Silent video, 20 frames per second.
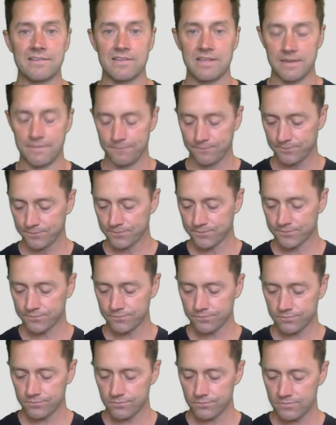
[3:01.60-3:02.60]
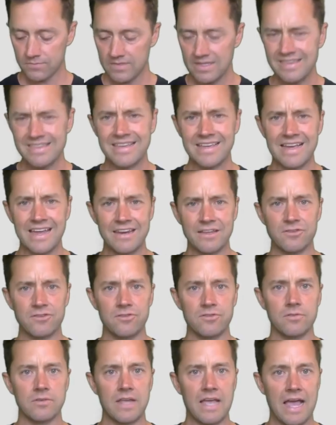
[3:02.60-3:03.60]
that kind of
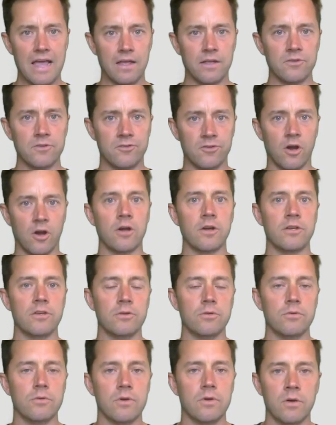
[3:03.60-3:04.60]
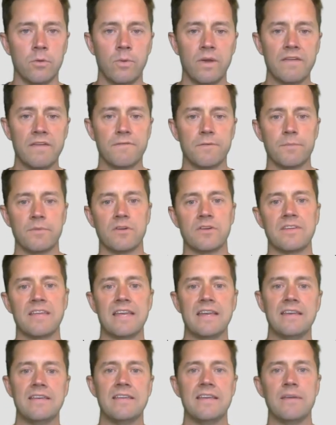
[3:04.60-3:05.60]
jar you away from your
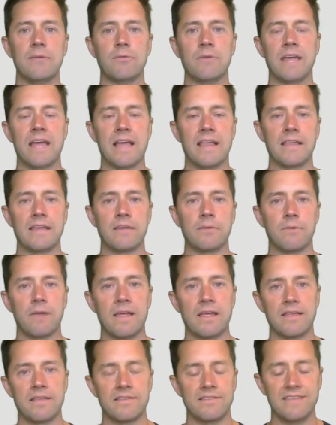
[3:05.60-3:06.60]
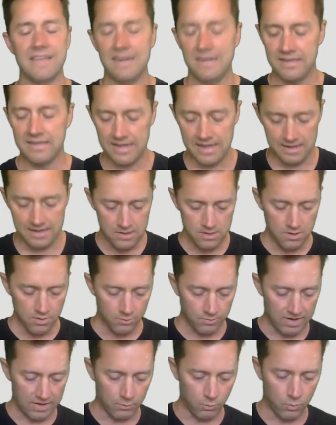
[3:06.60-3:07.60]
day-to-day reality, right? Because day-to-day,
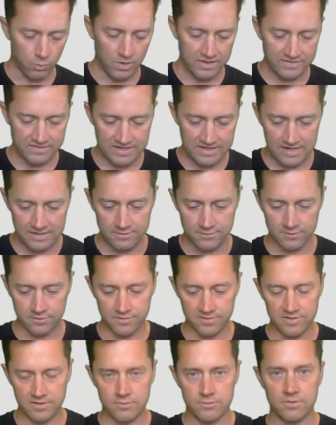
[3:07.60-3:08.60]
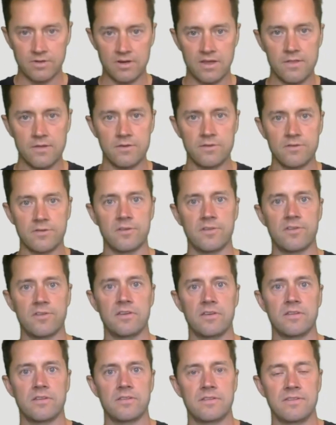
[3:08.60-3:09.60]
right, one day turns into another, turns
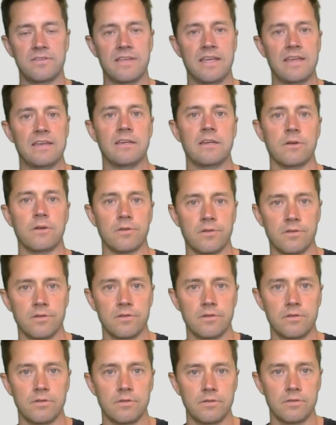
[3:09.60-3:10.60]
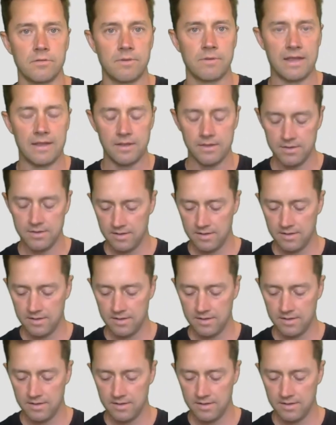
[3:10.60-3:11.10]
into 10 years, right?